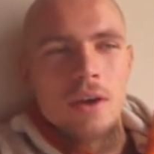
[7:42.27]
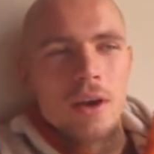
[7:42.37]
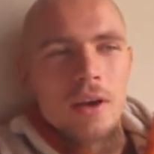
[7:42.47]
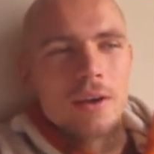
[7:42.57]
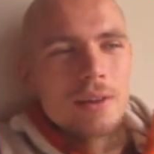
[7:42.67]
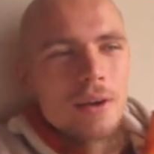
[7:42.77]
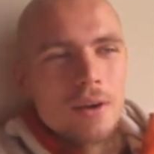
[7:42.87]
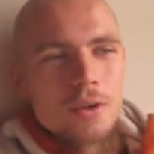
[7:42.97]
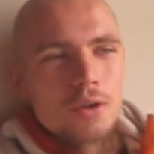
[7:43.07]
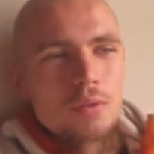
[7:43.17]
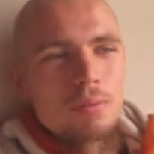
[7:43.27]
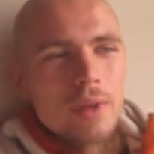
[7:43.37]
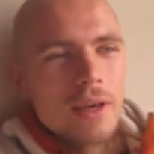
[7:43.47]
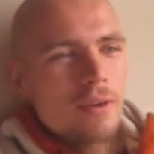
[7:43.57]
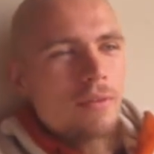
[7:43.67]
And I learned to
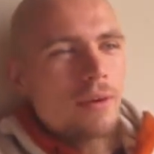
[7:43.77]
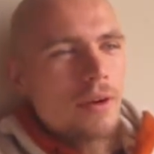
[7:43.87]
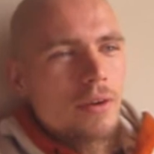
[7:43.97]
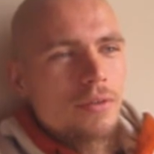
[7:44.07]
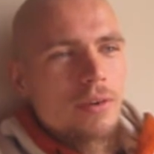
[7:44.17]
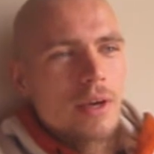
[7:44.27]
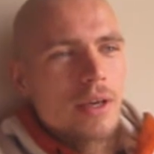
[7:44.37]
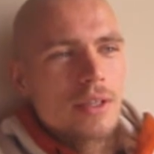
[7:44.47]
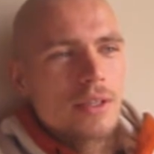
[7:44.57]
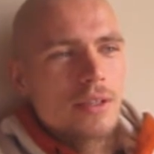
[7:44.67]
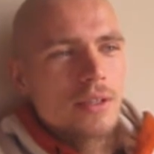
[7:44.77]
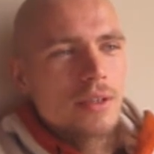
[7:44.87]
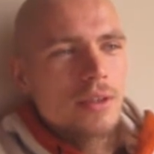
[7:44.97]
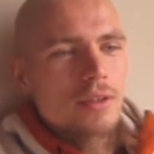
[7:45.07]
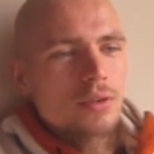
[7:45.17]
play very fast
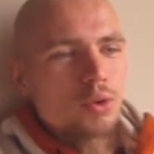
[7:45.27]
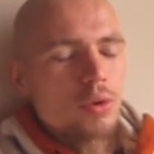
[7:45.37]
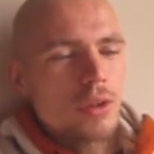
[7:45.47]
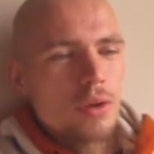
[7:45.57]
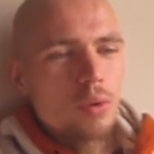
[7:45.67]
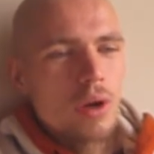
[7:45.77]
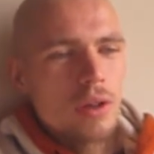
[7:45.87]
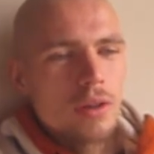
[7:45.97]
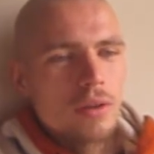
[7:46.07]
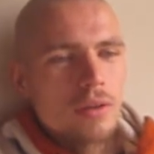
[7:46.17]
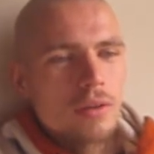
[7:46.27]
and really well.